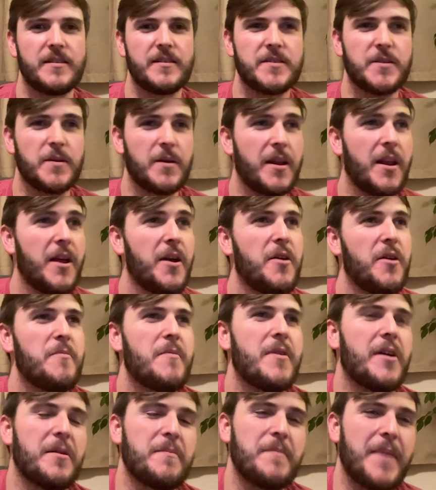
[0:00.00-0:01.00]
So hello,
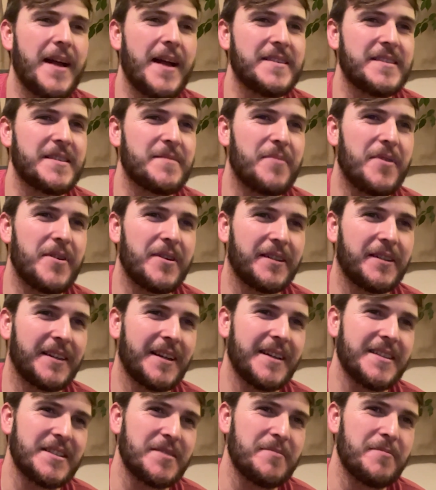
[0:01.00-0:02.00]
welcome back to the
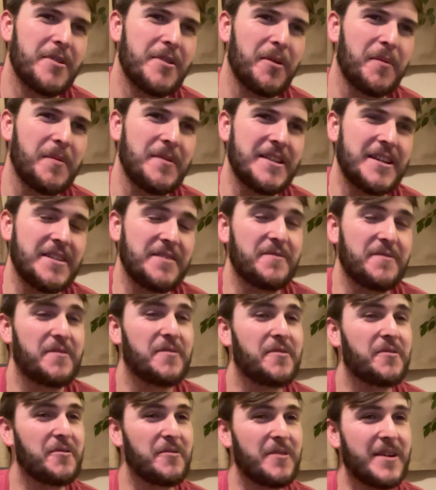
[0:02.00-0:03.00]
podcast. Welcome to section
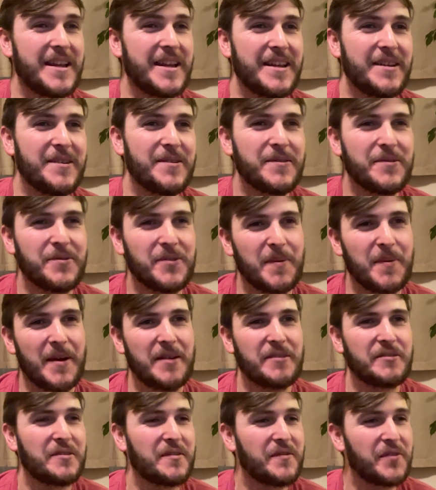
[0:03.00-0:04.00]
3, what
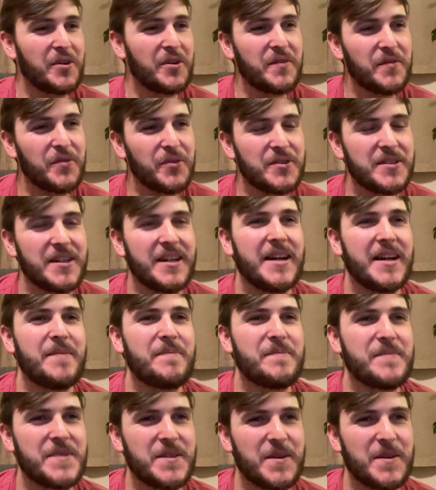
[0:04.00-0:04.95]
about a review of your time?